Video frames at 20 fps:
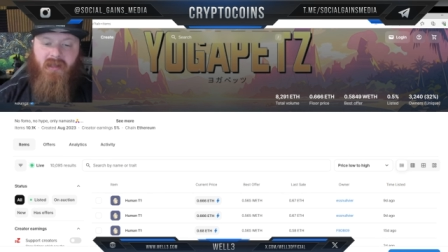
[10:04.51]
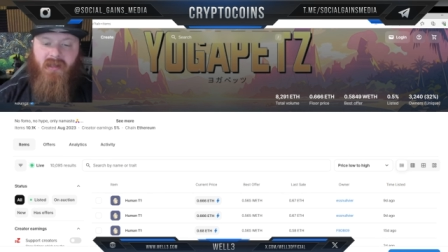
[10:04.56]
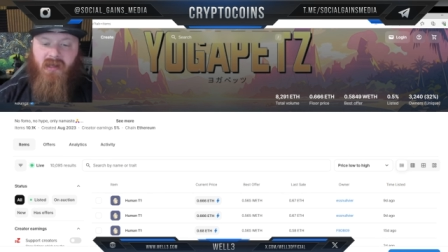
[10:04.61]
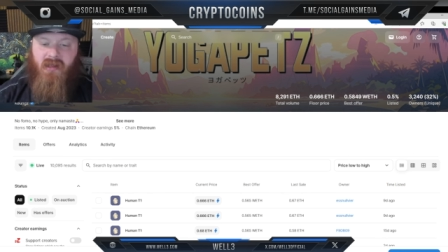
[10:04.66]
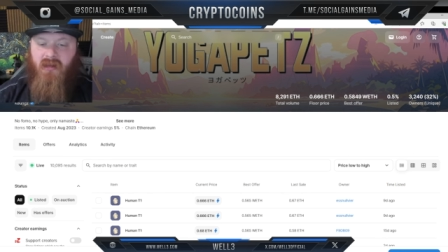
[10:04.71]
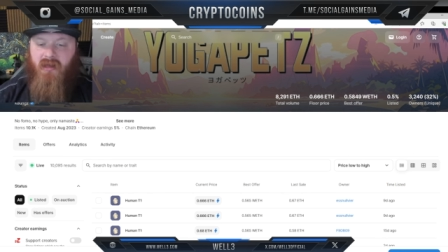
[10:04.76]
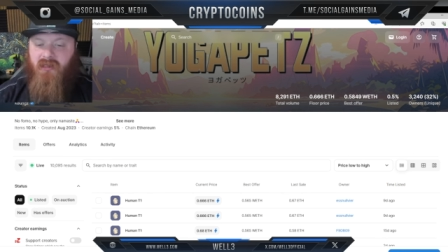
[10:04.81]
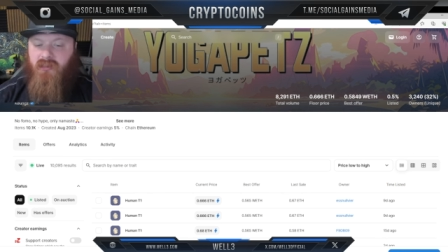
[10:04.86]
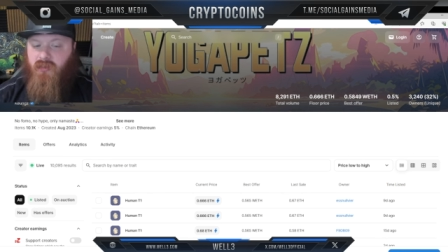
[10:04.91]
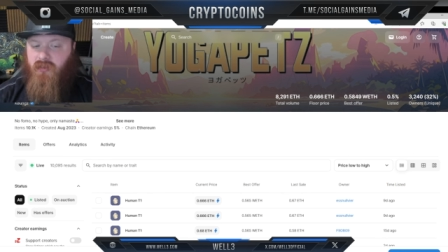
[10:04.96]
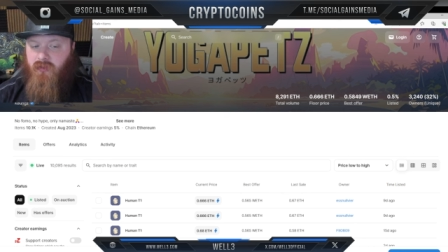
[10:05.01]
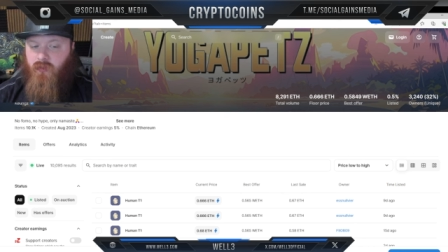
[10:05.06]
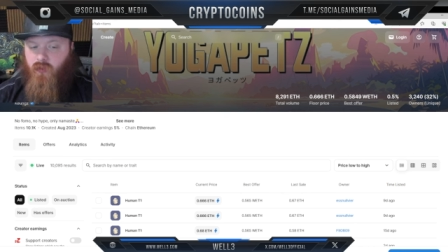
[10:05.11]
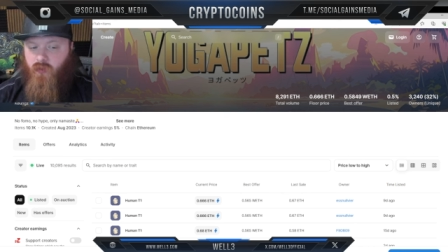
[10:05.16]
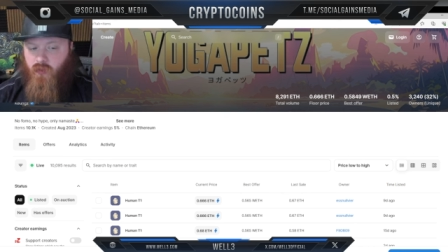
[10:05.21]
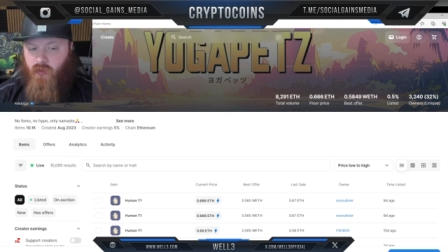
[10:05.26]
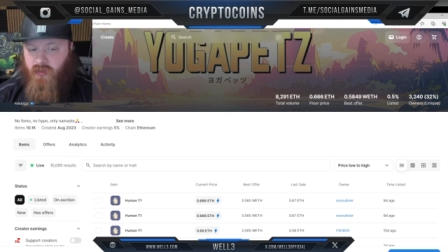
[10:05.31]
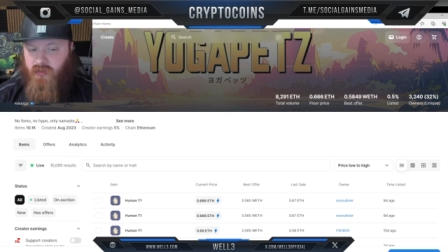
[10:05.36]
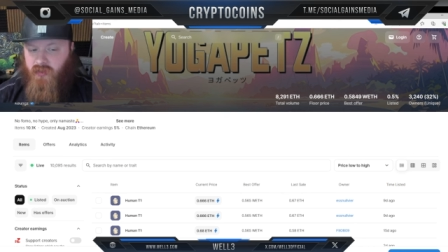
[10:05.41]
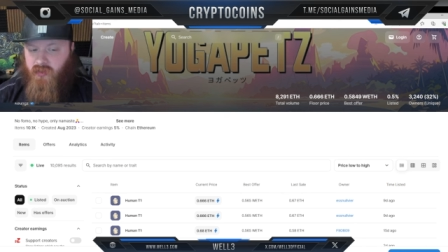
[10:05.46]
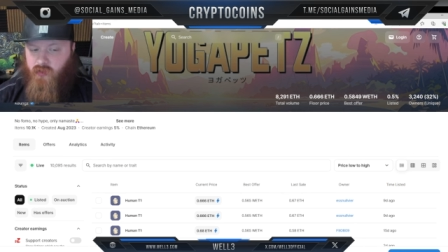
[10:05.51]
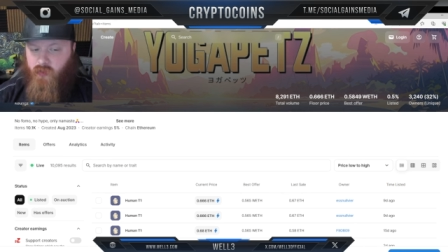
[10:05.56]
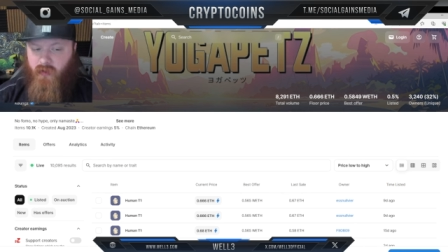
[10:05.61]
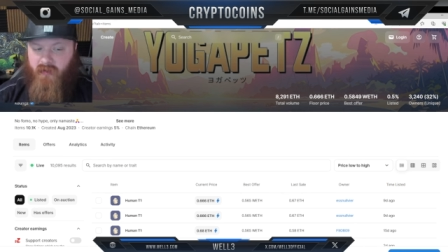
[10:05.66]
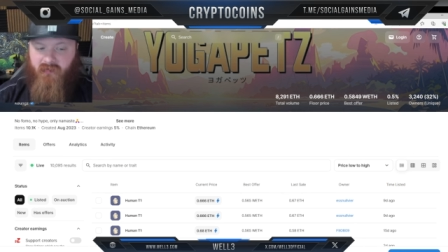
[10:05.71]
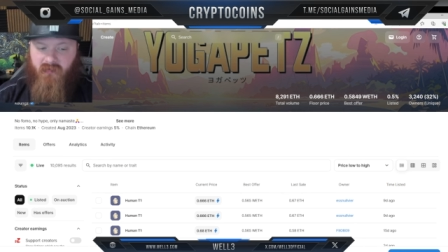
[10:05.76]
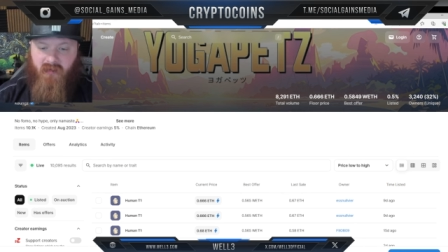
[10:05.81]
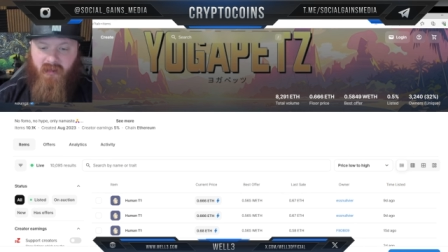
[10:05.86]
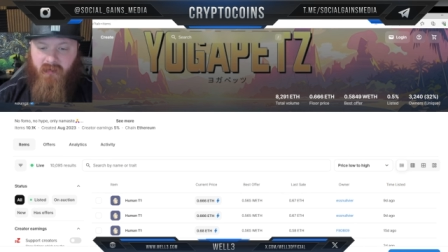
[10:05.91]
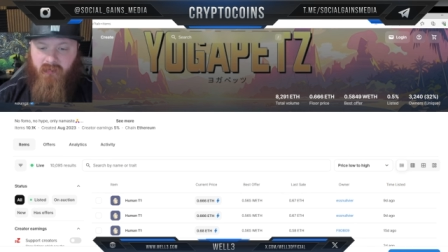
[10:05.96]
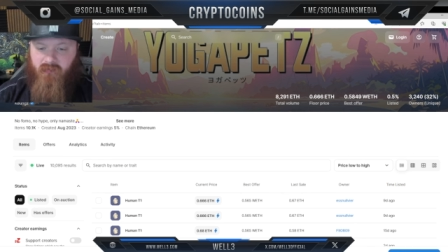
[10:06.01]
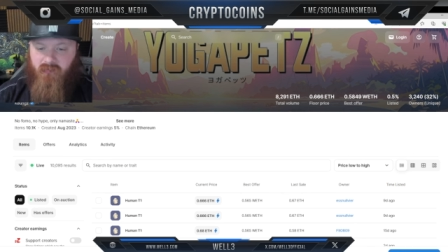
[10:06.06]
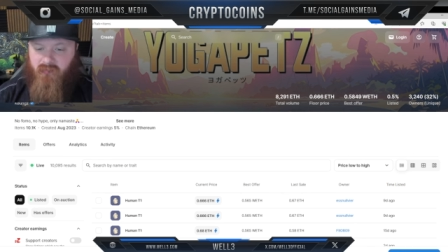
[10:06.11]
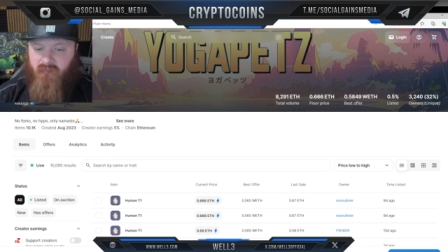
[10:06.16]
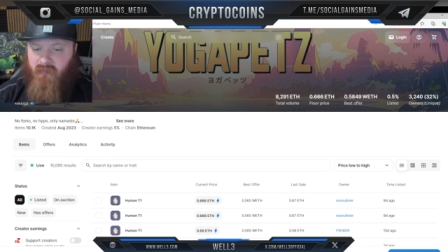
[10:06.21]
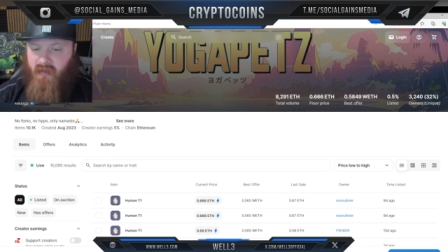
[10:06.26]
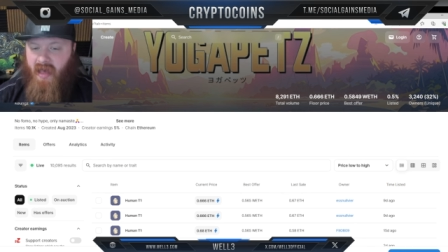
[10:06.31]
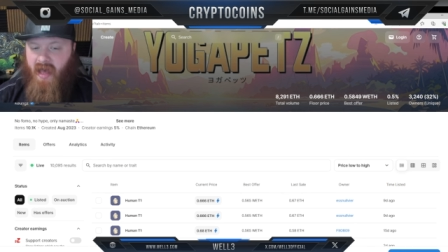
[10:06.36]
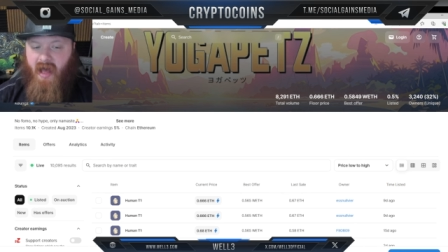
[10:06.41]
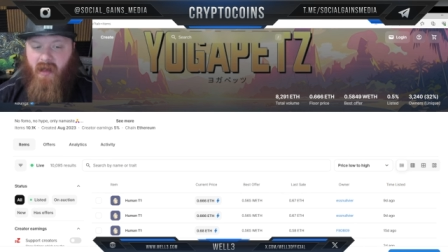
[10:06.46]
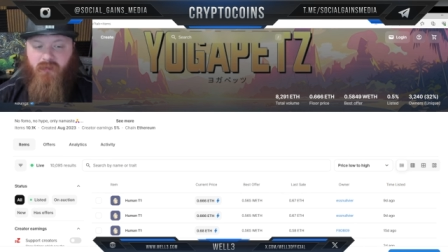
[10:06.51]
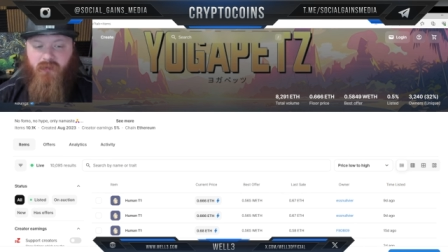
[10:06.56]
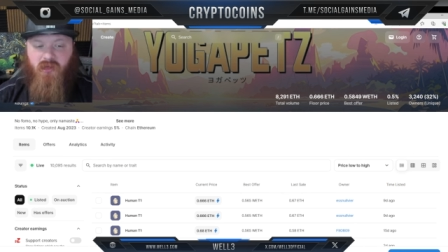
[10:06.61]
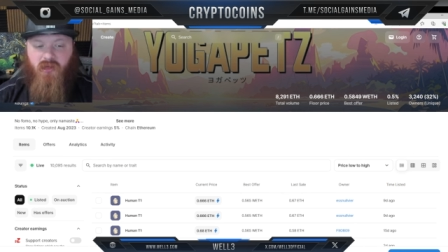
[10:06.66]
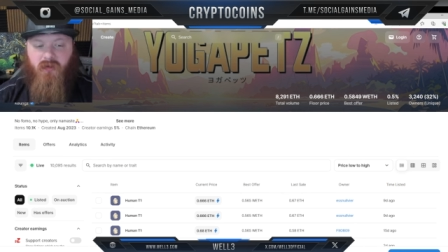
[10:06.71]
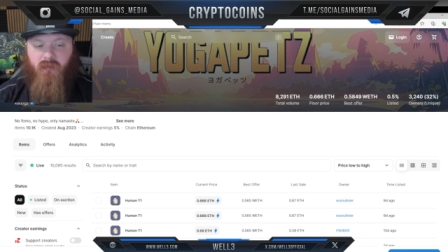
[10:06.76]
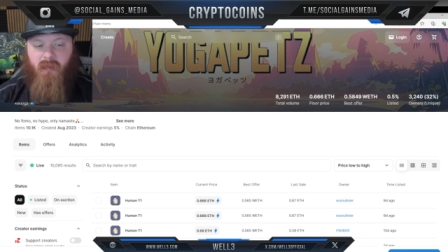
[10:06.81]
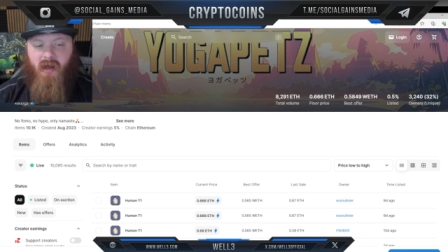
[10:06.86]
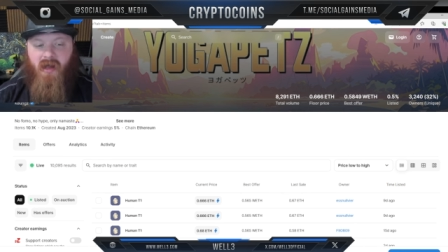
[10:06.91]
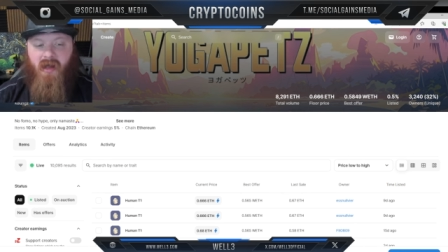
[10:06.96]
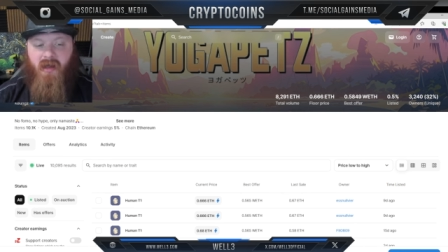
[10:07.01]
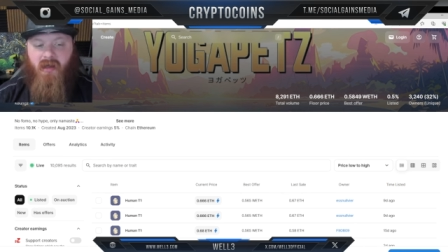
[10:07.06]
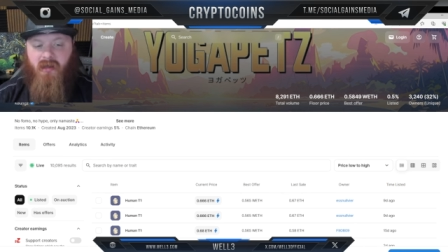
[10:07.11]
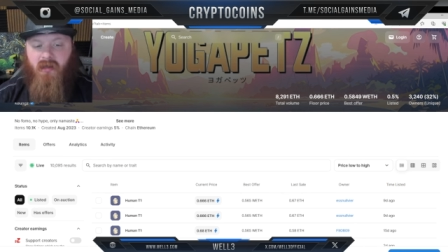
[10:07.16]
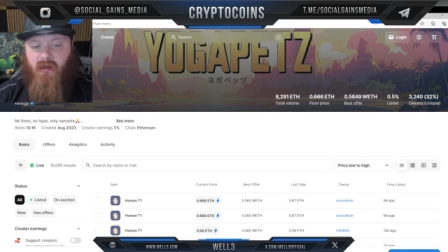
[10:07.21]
The collection was swiftly captured by